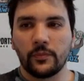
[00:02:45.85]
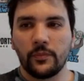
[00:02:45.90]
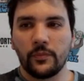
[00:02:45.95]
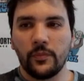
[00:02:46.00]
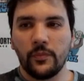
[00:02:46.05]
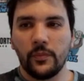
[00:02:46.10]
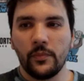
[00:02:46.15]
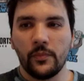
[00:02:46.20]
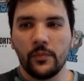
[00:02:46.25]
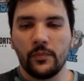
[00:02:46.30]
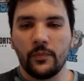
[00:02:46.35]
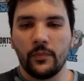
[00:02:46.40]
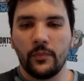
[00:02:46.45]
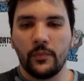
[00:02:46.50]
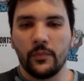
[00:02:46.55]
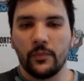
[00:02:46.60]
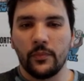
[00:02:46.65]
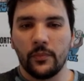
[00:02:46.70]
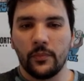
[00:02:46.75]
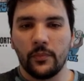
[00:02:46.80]

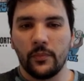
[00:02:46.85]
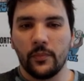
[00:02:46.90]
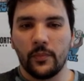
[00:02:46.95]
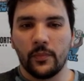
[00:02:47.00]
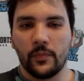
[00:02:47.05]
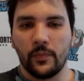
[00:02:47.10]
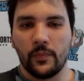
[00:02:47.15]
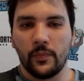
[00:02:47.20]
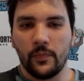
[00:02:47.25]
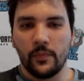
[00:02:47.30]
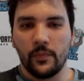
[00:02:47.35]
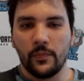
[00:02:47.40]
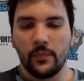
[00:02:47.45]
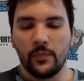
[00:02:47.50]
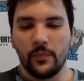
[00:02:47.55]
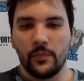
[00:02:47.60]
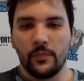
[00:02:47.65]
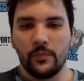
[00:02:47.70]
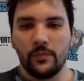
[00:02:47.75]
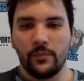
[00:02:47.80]

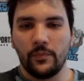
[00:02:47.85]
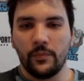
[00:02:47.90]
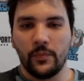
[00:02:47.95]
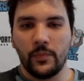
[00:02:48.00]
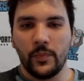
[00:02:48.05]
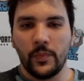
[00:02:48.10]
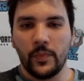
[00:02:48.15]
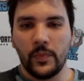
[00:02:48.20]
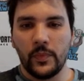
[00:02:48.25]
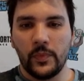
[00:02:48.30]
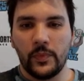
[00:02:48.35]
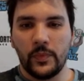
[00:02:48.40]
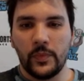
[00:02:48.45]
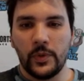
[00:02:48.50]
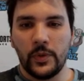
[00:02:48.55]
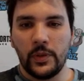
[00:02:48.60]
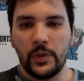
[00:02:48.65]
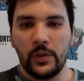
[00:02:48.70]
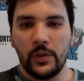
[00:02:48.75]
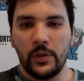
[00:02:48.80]

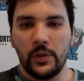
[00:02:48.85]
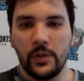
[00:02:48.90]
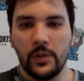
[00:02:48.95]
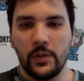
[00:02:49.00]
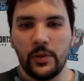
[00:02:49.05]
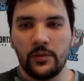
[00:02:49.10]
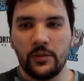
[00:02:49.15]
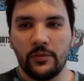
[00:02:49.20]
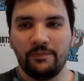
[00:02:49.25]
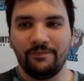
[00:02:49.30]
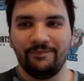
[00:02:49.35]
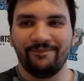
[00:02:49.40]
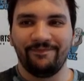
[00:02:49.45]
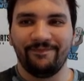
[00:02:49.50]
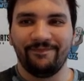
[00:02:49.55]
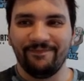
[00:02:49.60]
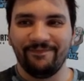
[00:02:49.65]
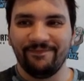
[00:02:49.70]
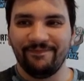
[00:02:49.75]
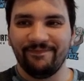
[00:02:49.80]

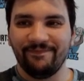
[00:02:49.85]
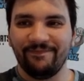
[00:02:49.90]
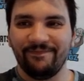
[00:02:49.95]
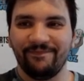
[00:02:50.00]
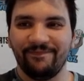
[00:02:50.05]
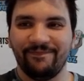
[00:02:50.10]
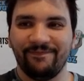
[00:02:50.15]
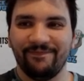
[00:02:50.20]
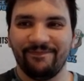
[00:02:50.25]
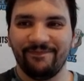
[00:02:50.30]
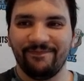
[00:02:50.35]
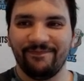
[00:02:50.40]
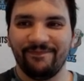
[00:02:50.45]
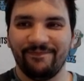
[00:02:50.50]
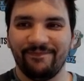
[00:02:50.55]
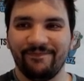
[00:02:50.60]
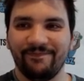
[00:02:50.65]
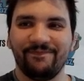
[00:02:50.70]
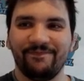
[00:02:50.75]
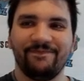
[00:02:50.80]

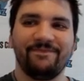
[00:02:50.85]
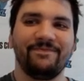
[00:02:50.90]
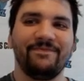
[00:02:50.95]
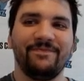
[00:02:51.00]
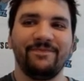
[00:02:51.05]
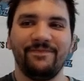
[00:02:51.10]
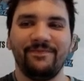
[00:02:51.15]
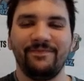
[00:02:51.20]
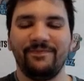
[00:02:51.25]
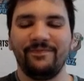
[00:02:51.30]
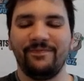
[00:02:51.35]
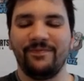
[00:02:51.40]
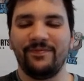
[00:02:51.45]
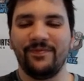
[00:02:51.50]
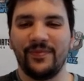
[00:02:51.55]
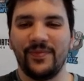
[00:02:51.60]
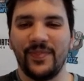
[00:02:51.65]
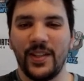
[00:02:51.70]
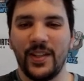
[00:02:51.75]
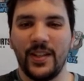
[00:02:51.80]

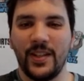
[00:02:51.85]
(silent)